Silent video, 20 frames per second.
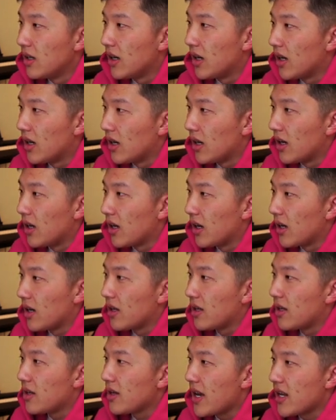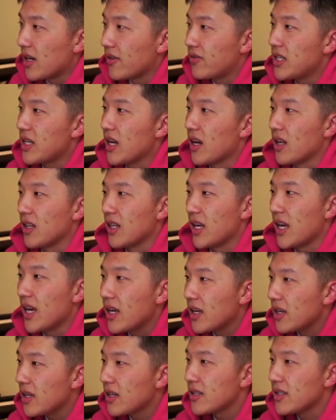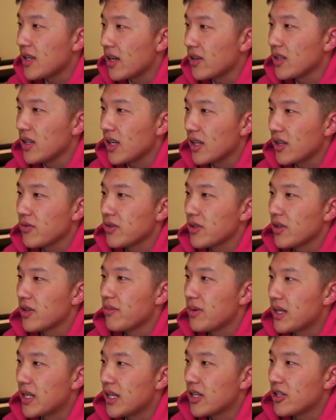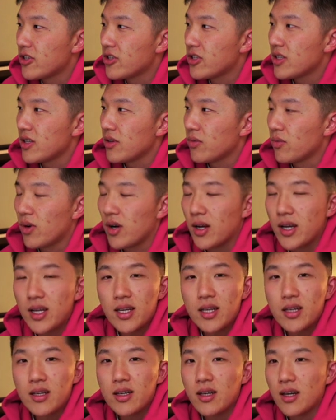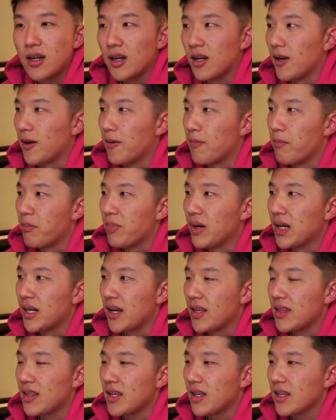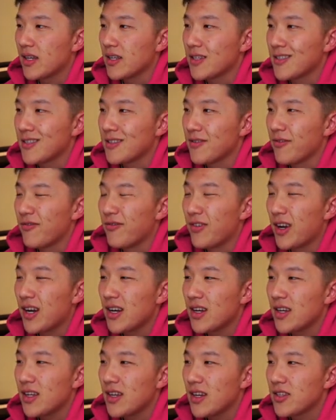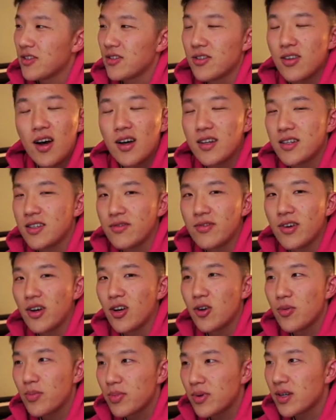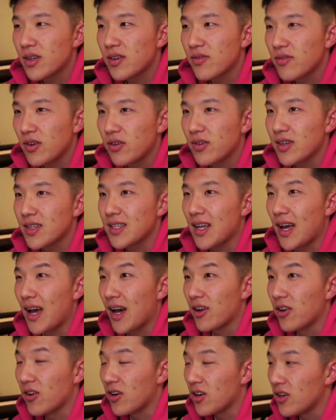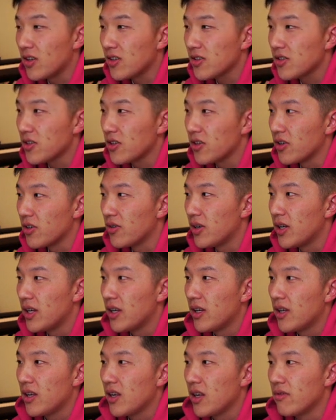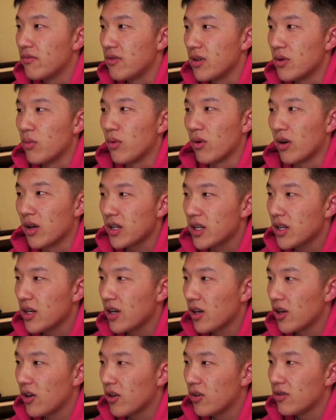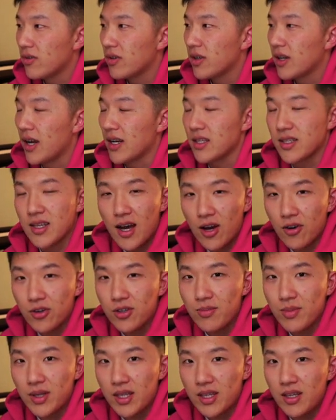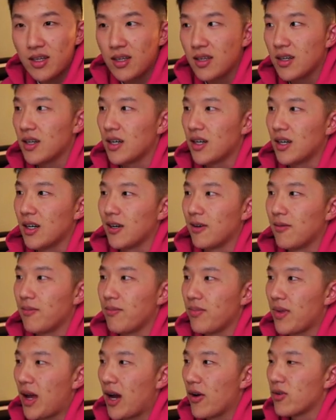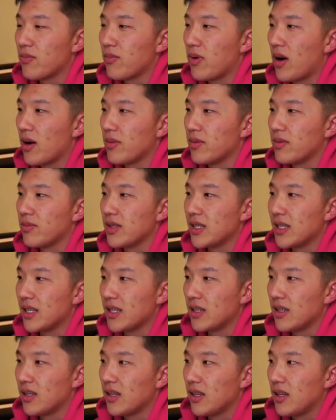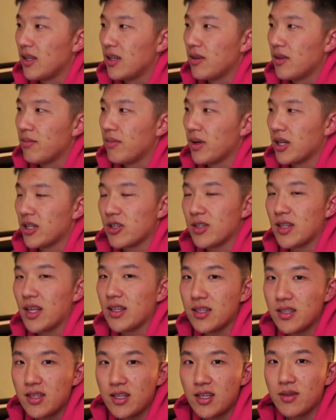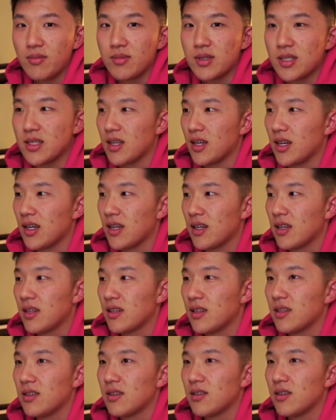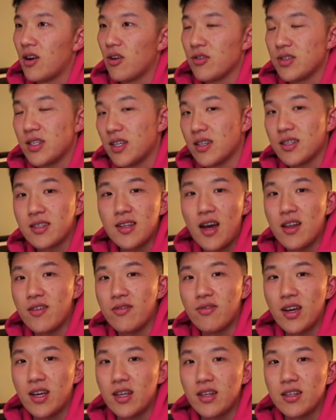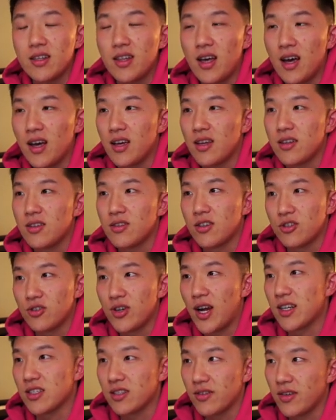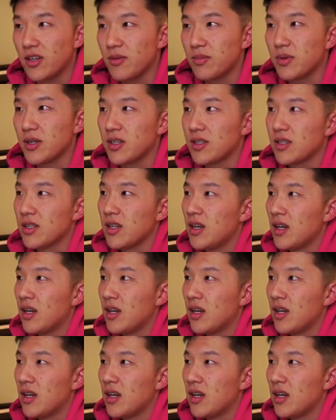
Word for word: uh, NFT LA sounded like it was going to be an interesting one, um, but I think it's very it's not developer focused at all. So if we were to go as Alchemy, um, I would probably make sure that the team is like hosting a side event that attracts developers.